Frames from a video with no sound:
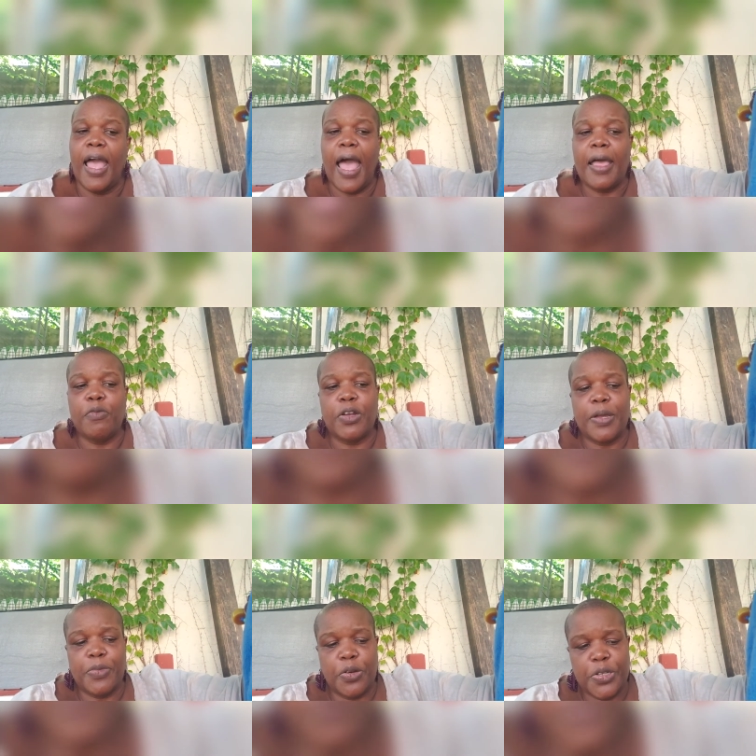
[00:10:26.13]
and what
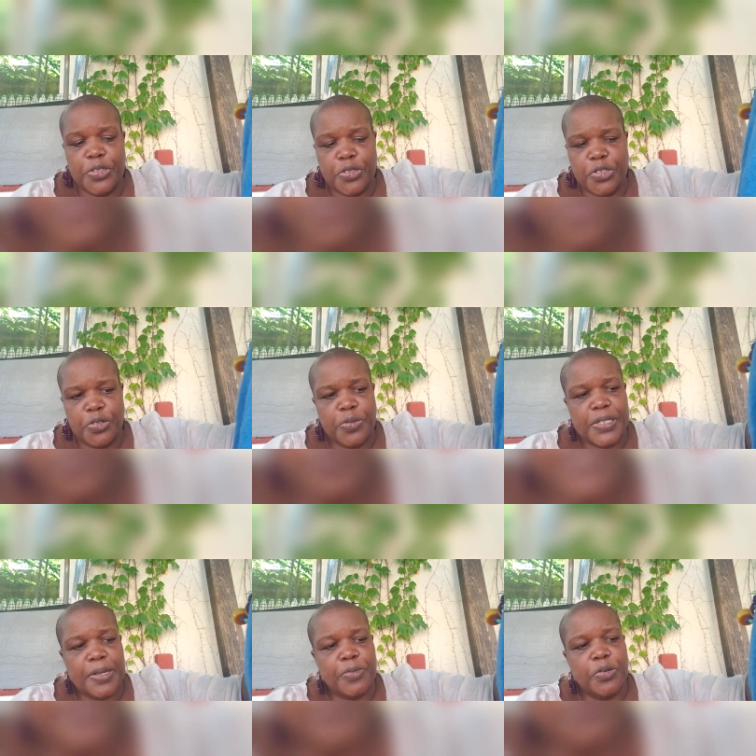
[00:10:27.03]
I'm going to do
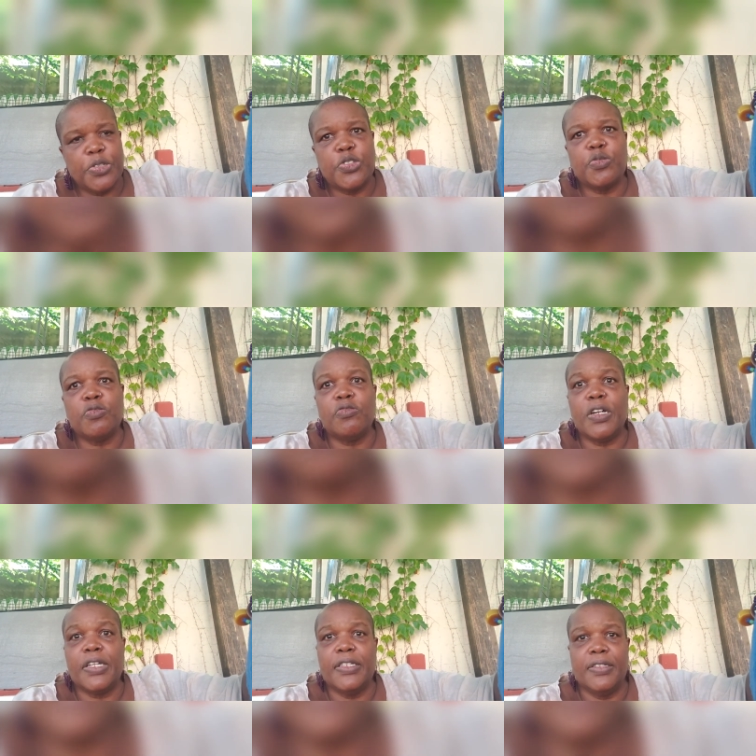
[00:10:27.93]
is I'm going to
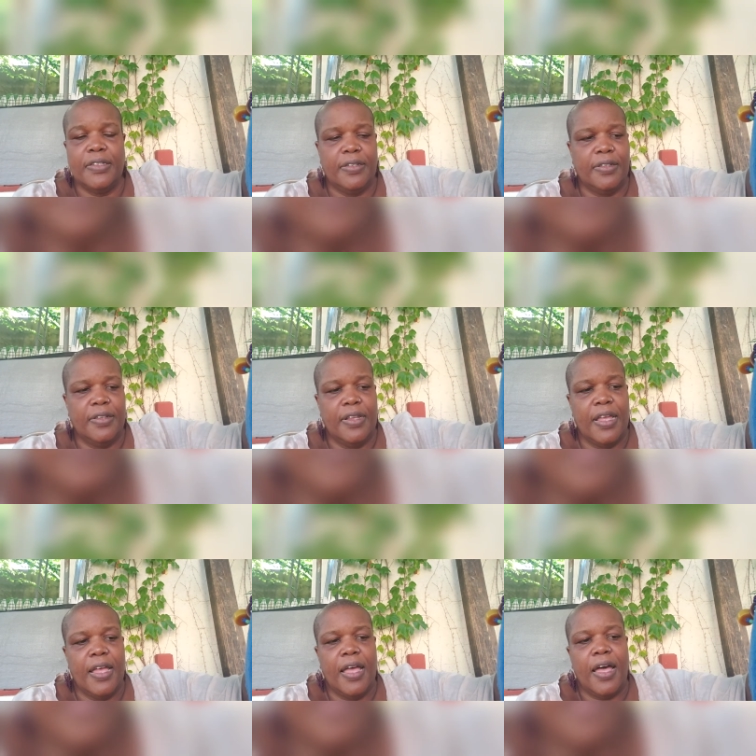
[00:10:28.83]
run
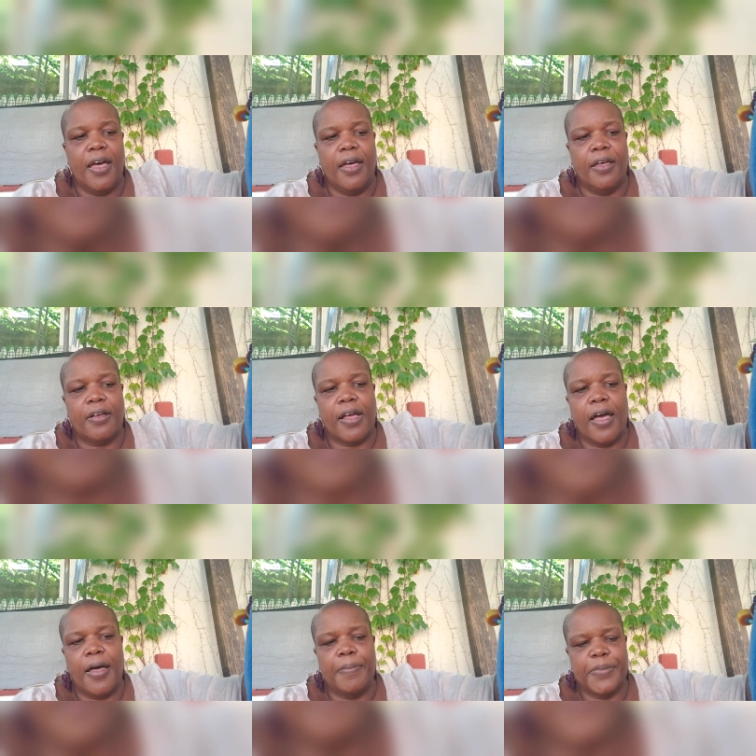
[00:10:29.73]
uh,
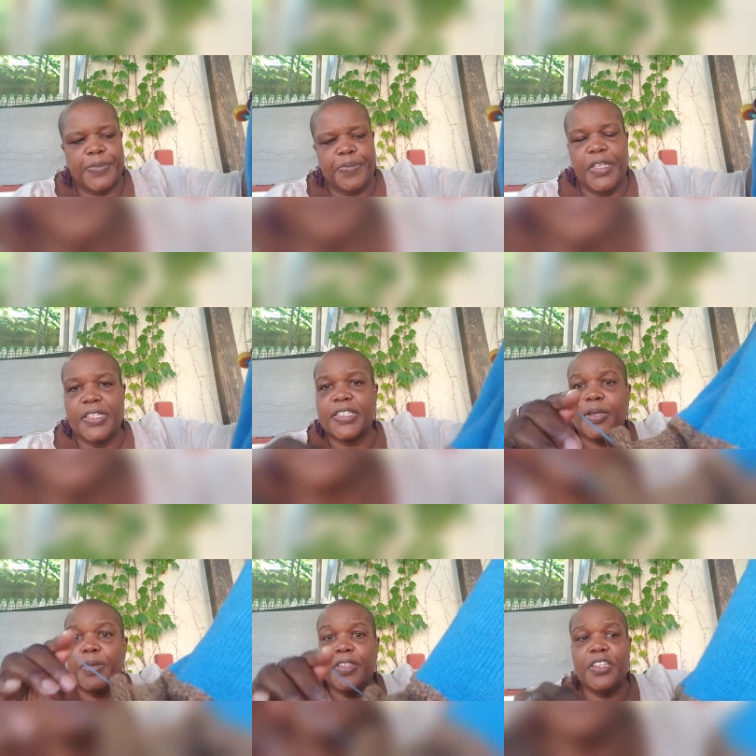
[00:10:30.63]
um,
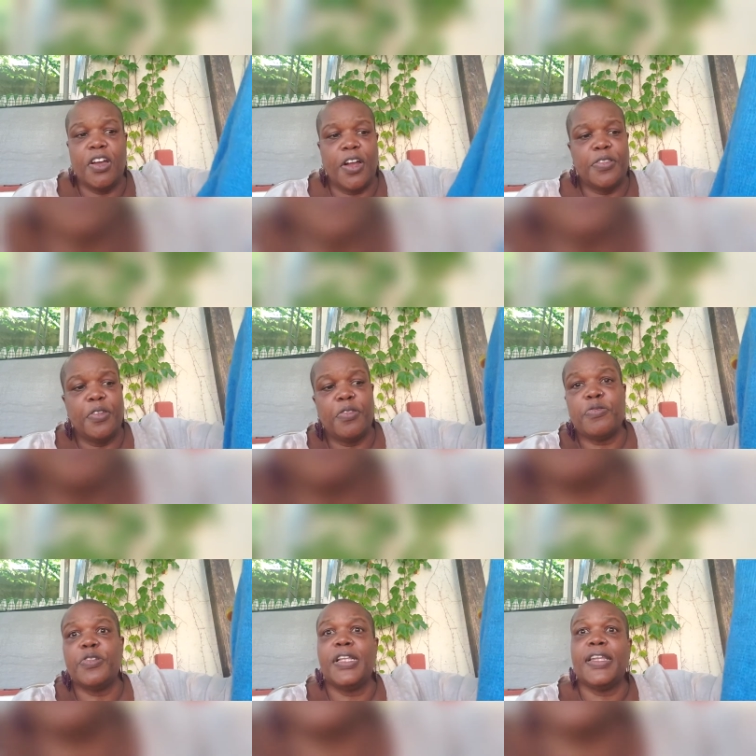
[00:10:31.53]
some of the yarn
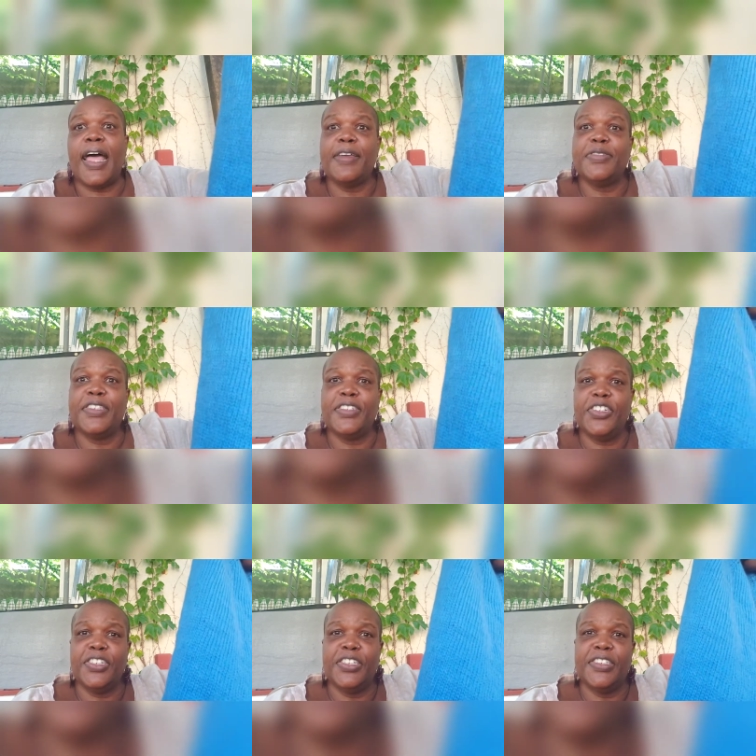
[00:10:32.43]
through the live
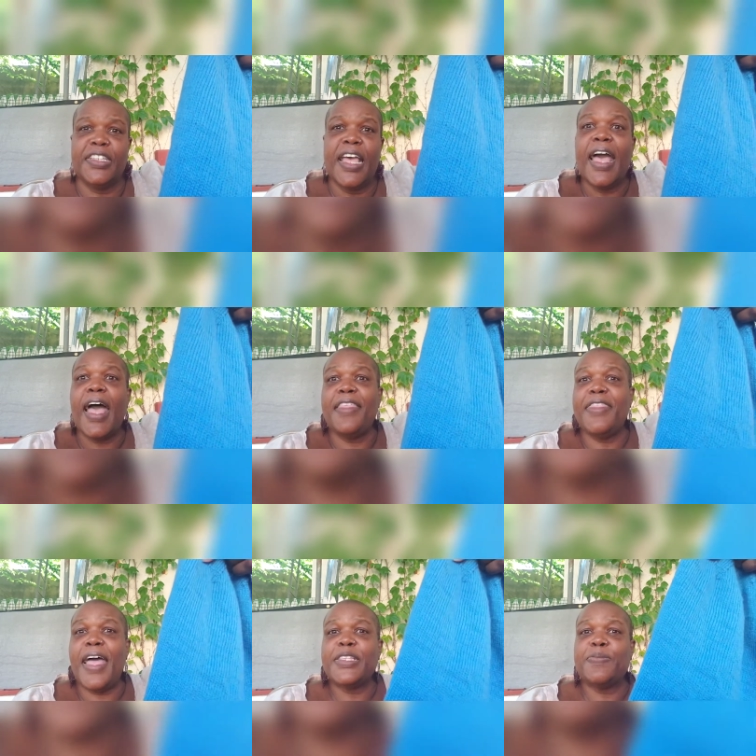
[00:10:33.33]
stitches and
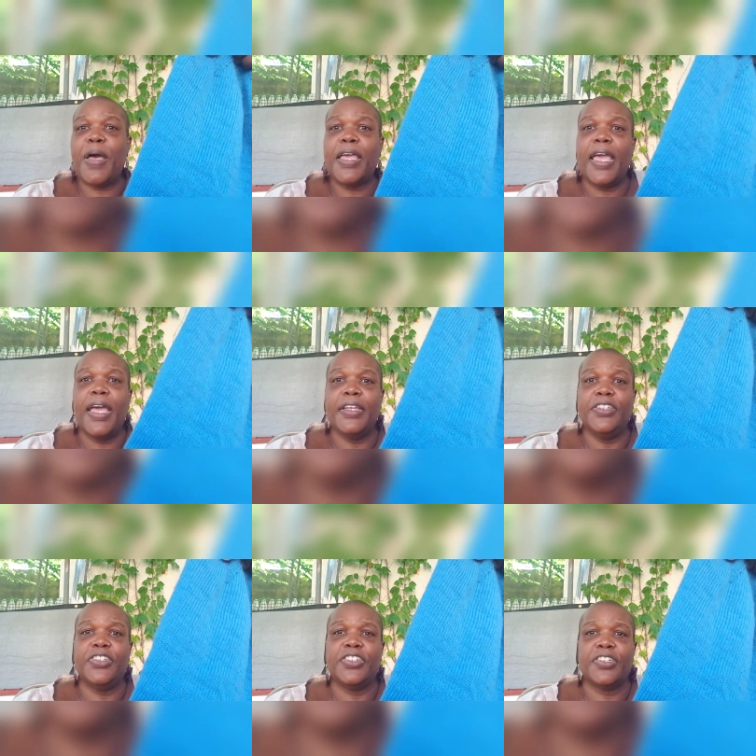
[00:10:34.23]
that's my
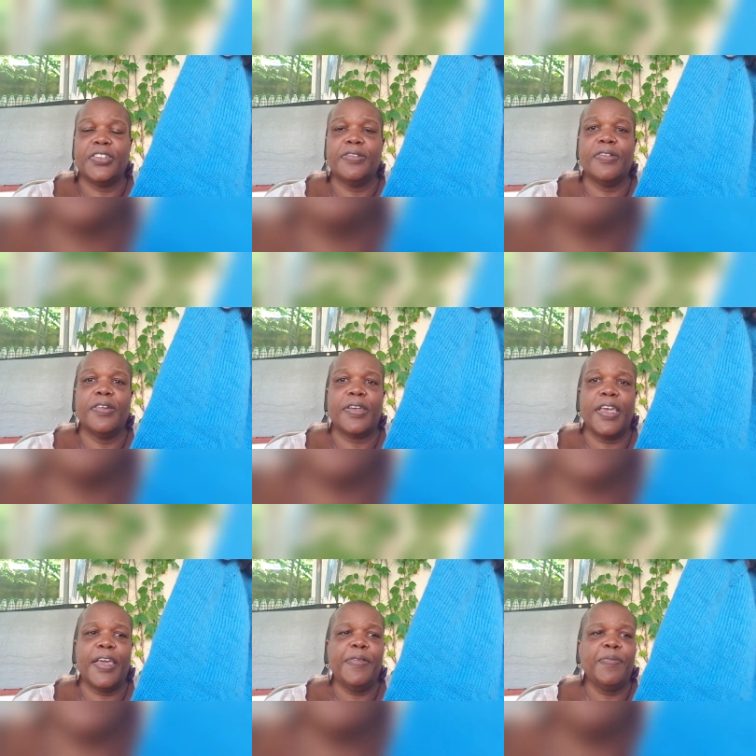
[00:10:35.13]
edge,
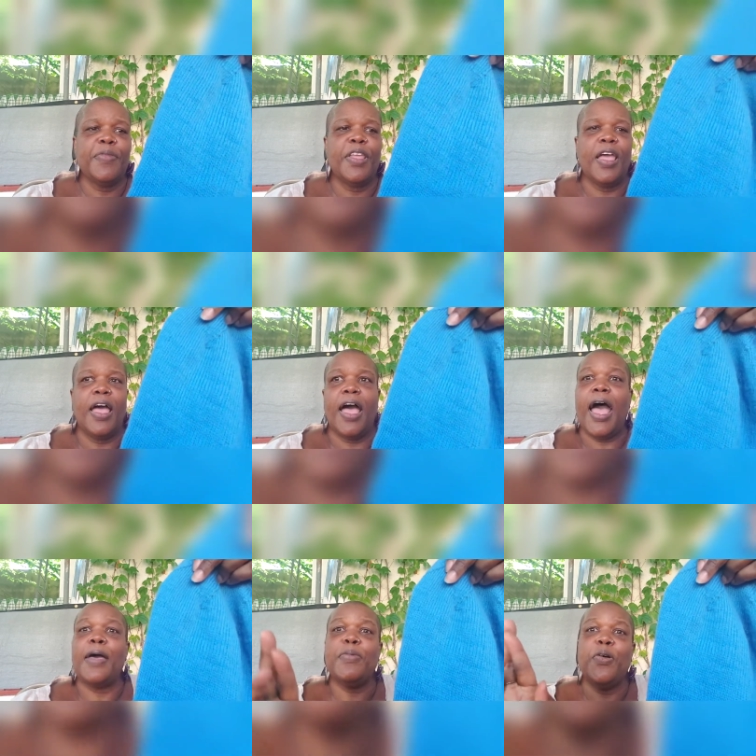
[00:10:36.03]
okay?
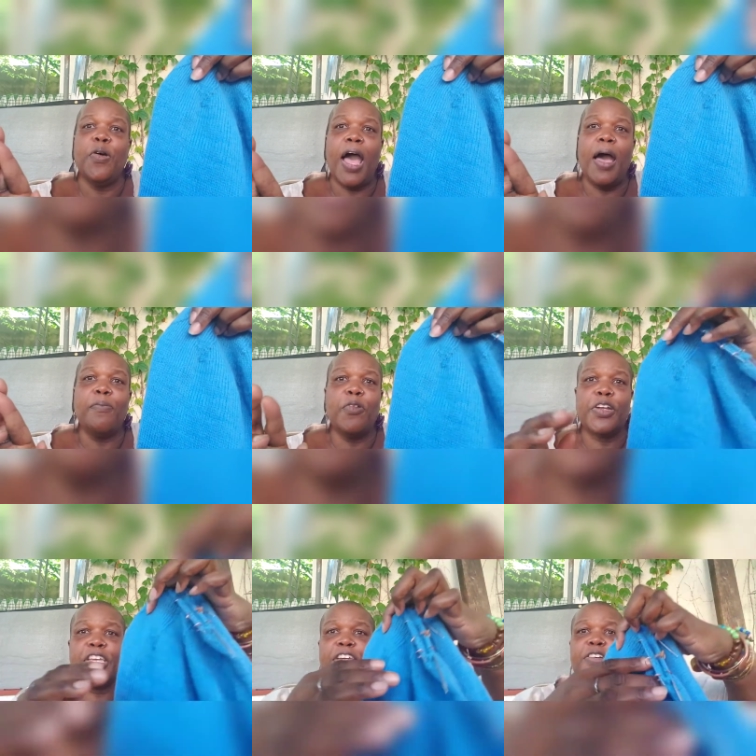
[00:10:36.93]
I'm, I'm
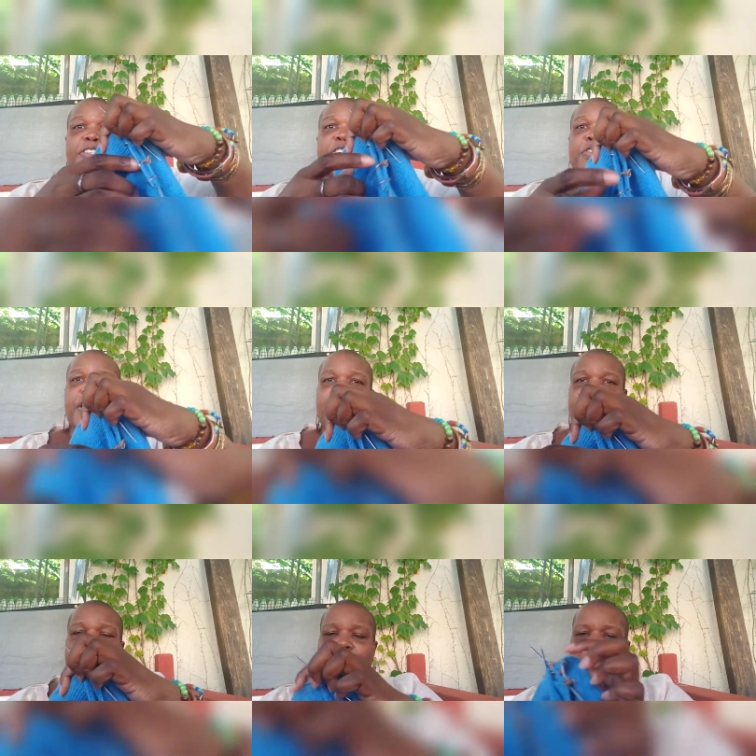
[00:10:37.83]
working on the
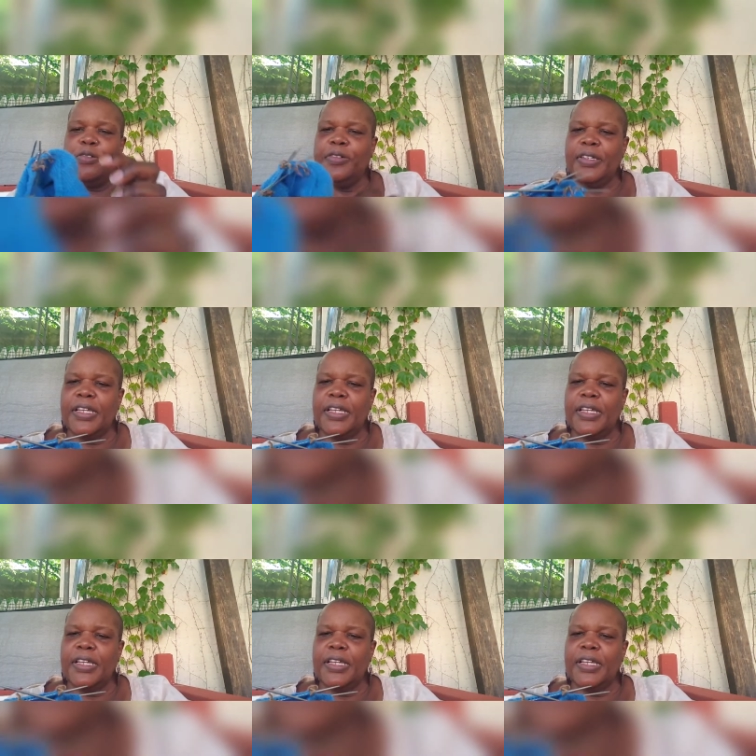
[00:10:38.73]
crown now